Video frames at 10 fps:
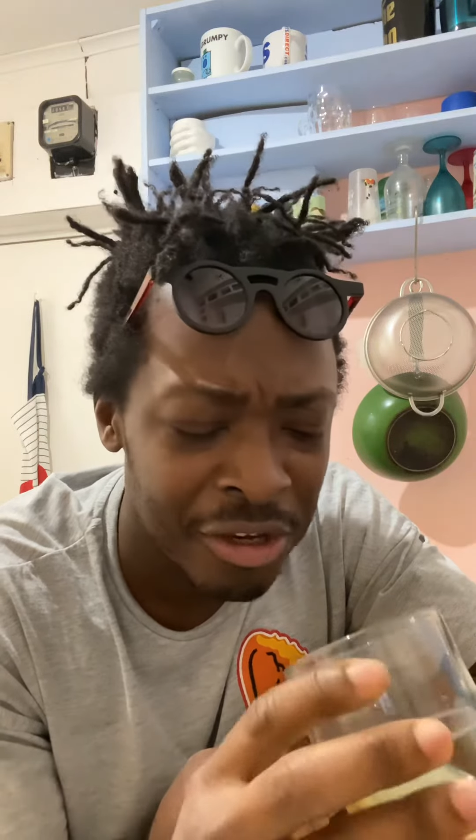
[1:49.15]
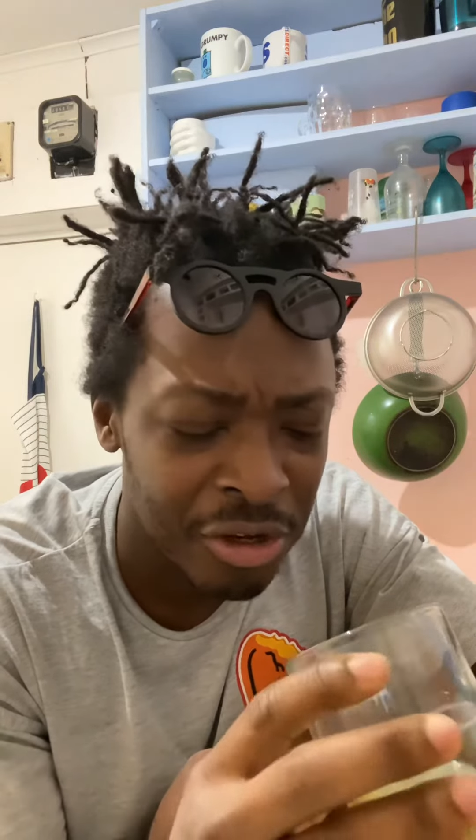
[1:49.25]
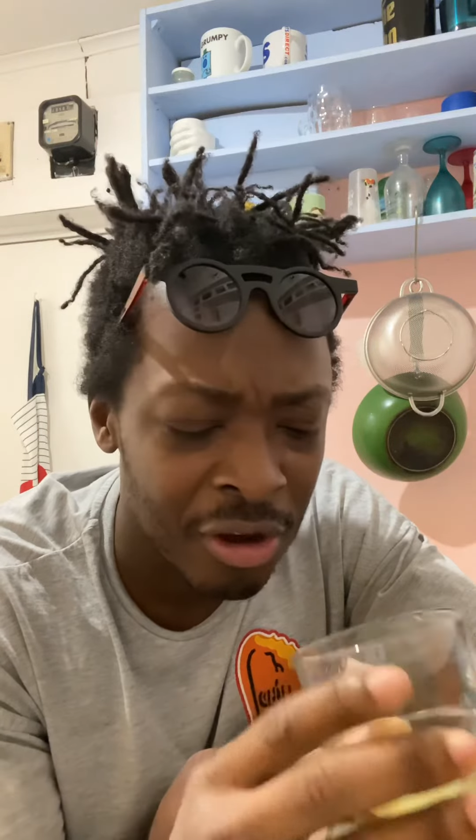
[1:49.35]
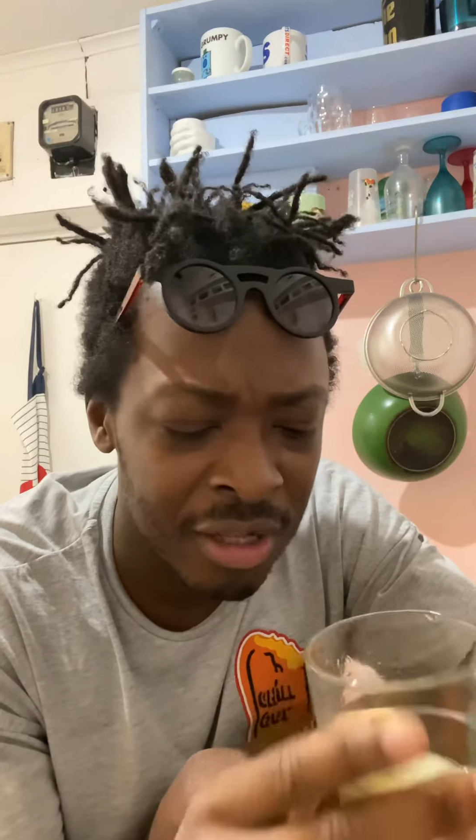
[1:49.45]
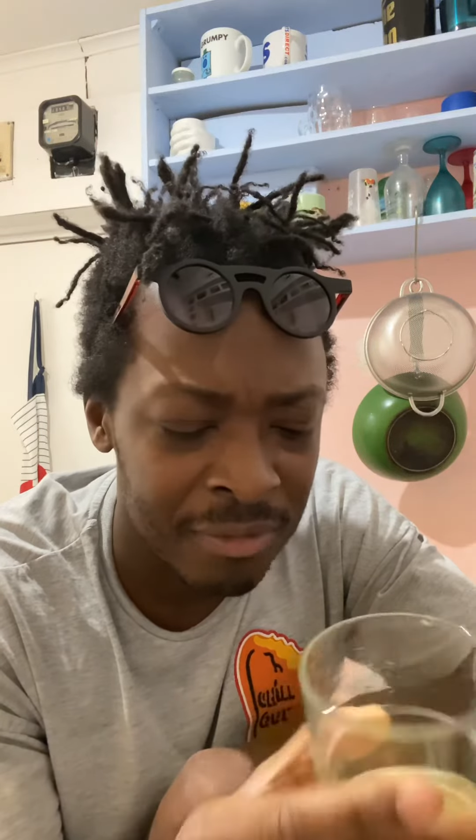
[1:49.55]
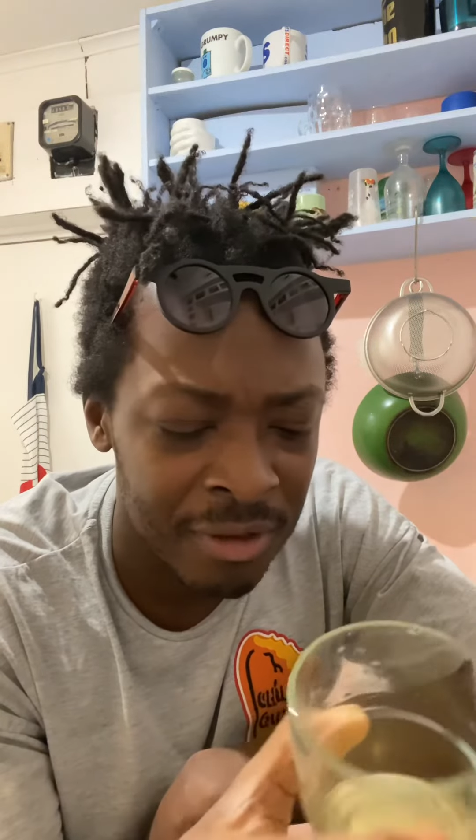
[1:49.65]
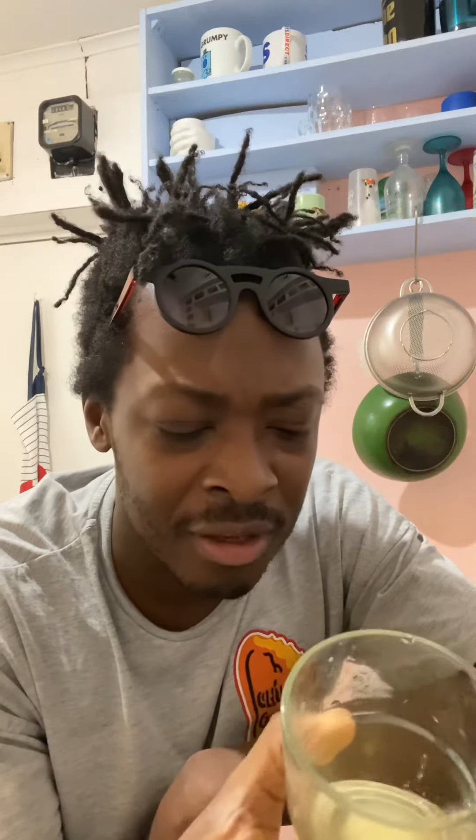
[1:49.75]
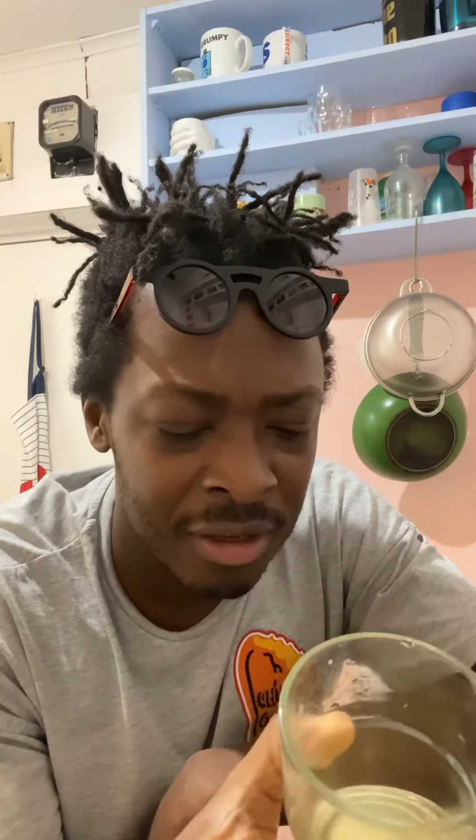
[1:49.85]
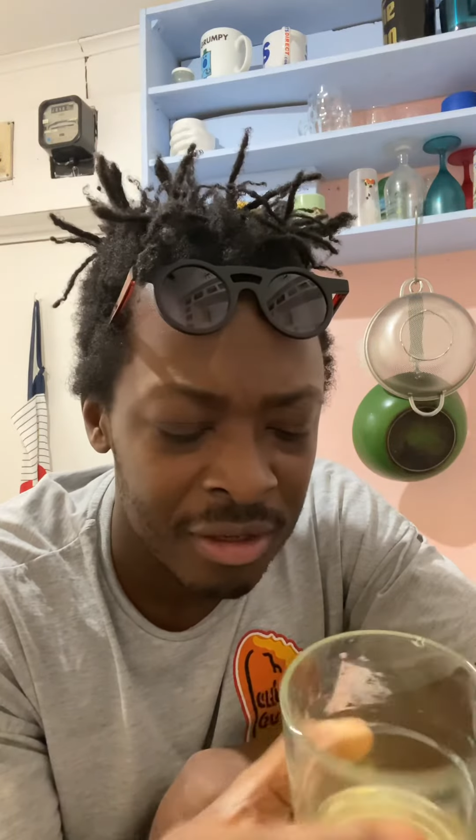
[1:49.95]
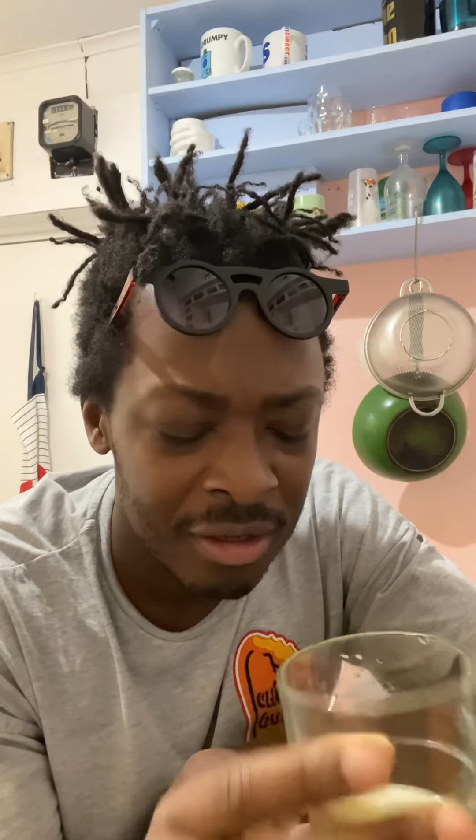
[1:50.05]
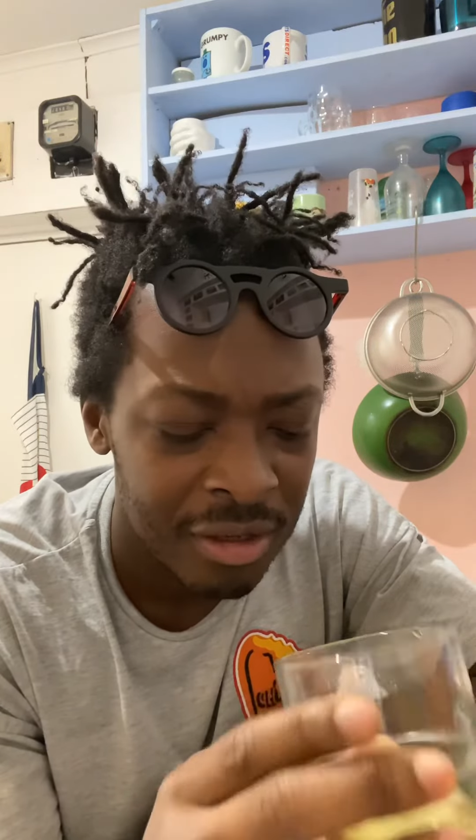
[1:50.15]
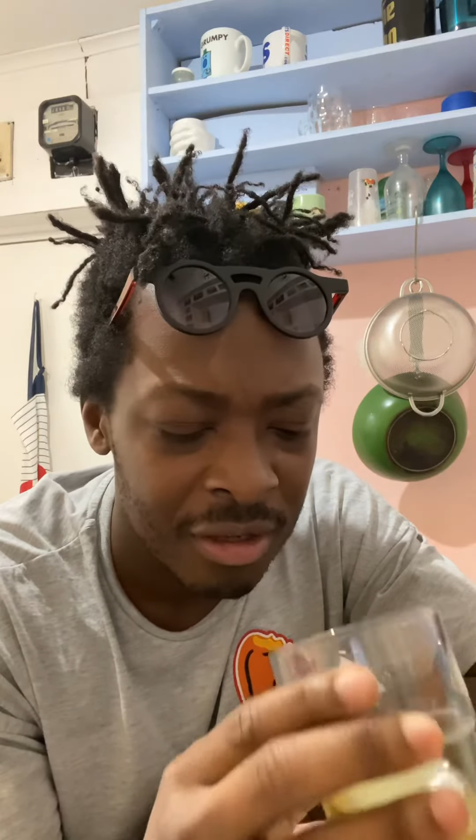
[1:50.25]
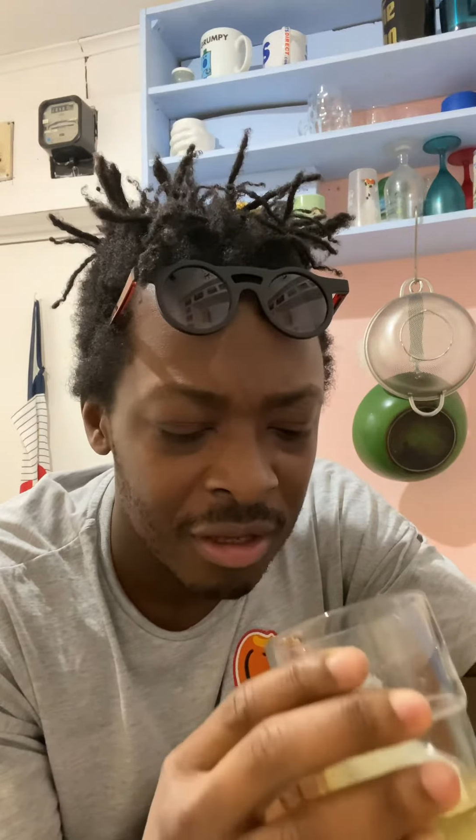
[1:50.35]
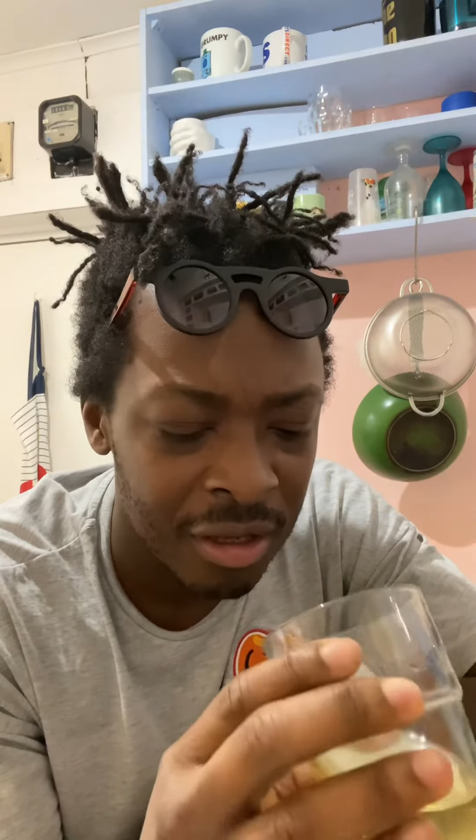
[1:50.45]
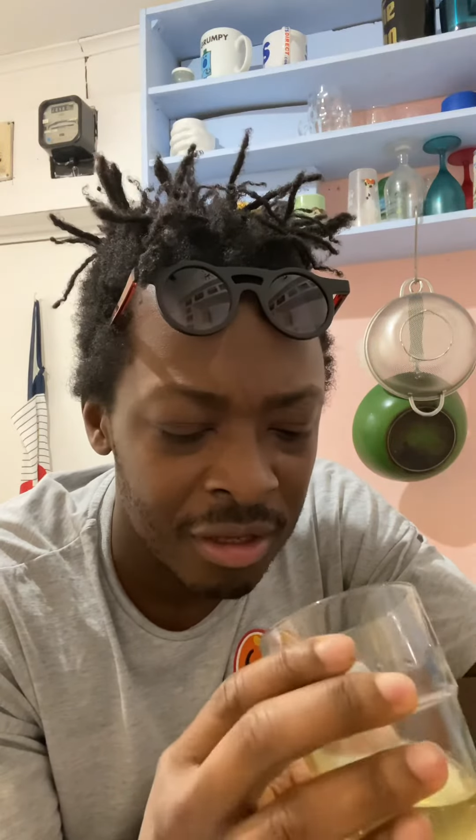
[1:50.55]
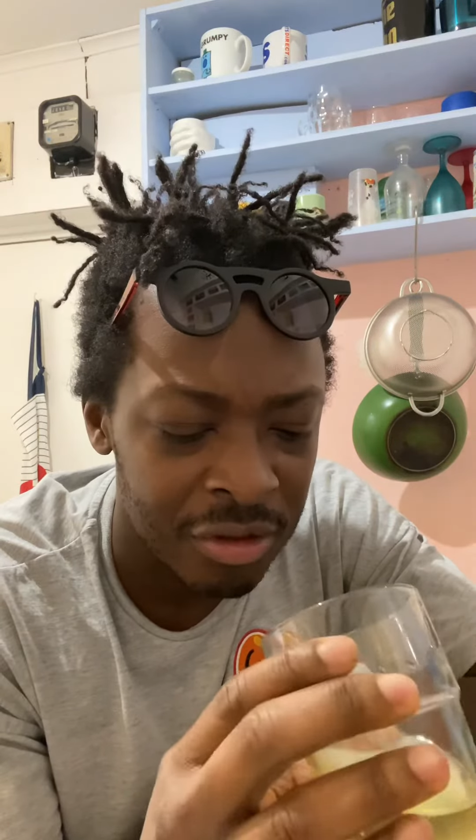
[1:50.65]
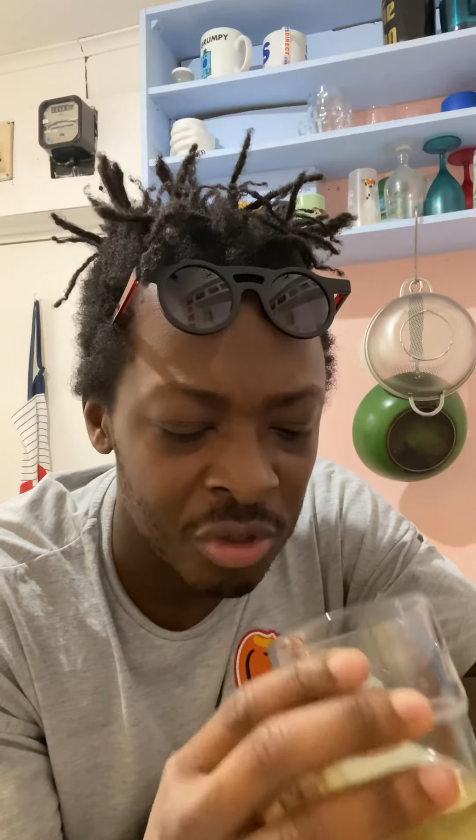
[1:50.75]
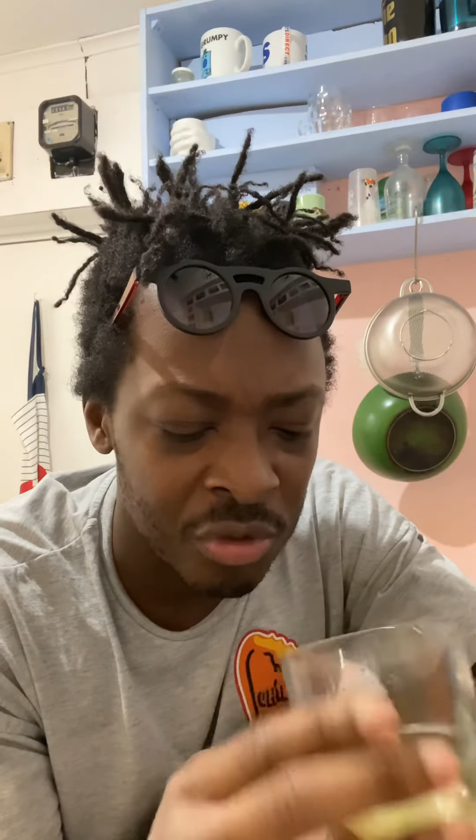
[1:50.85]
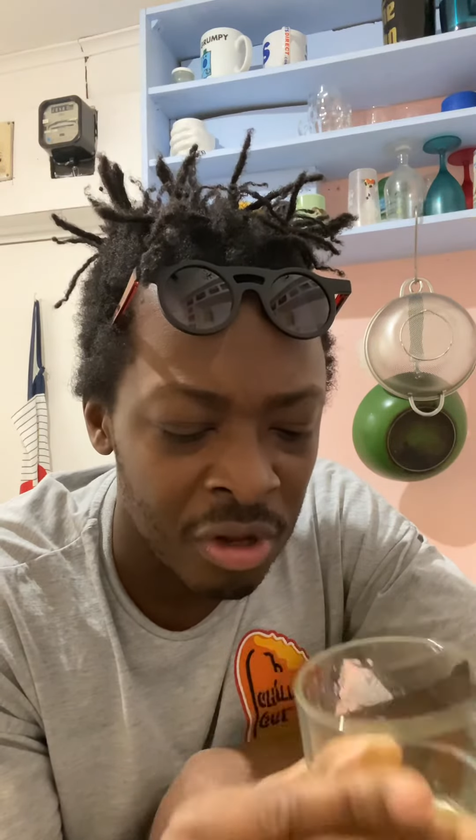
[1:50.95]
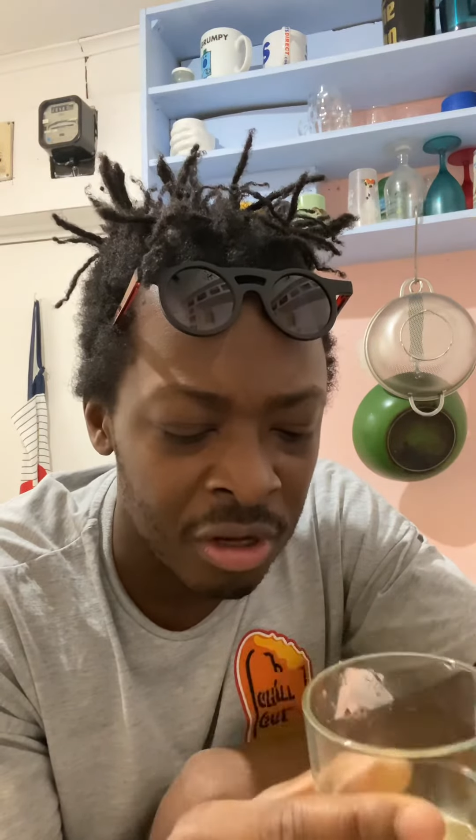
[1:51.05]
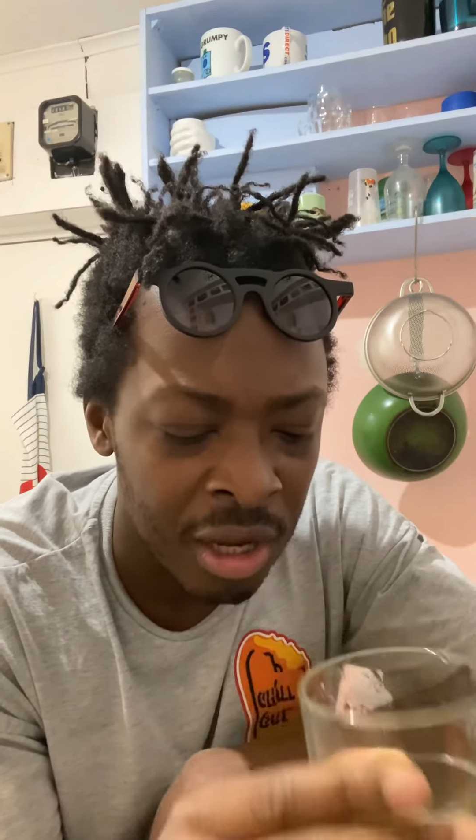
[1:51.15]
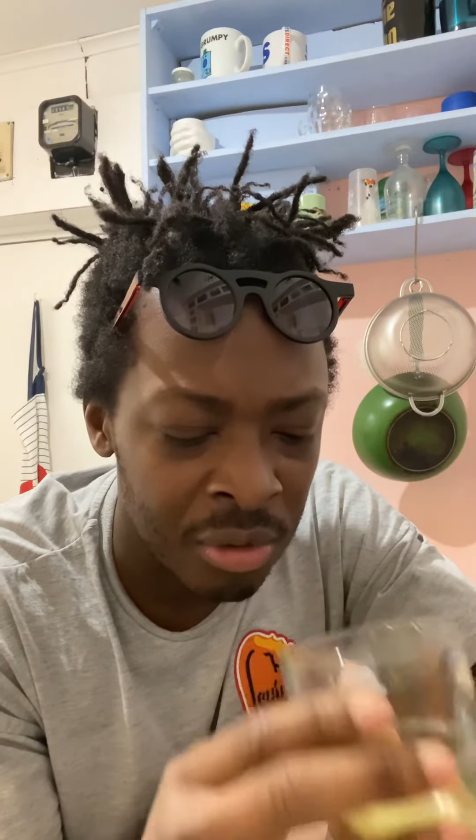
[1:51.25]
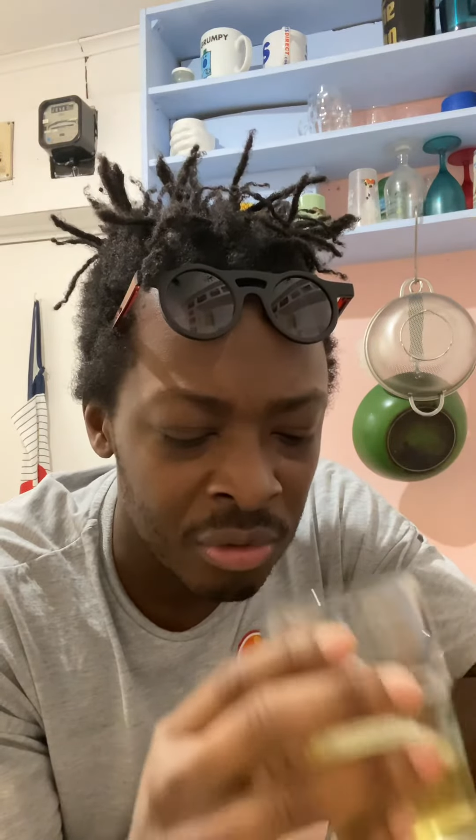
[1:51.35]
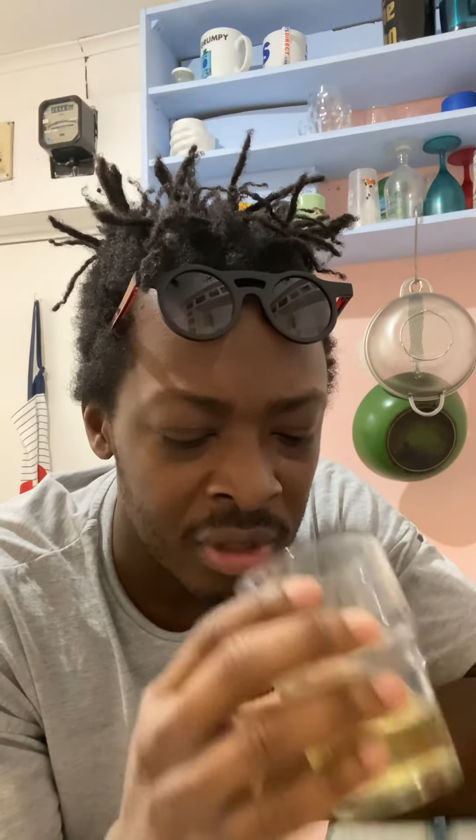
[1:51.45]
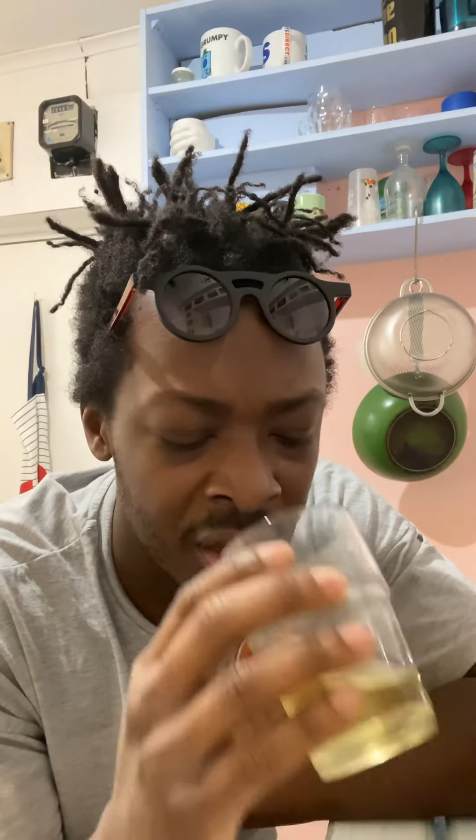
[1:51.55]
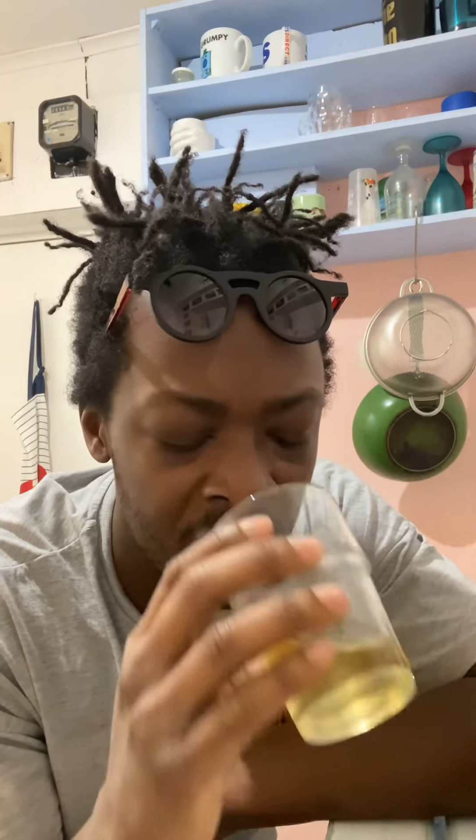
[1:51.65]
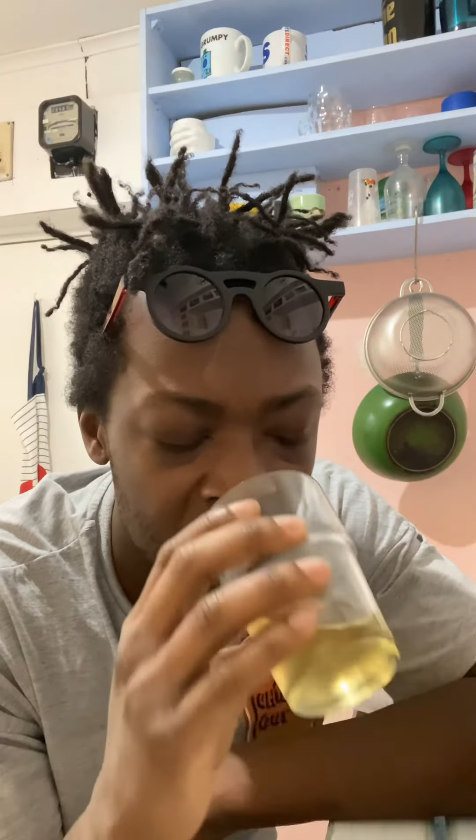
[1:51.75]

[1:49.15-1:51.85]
kind of a doodah going on there.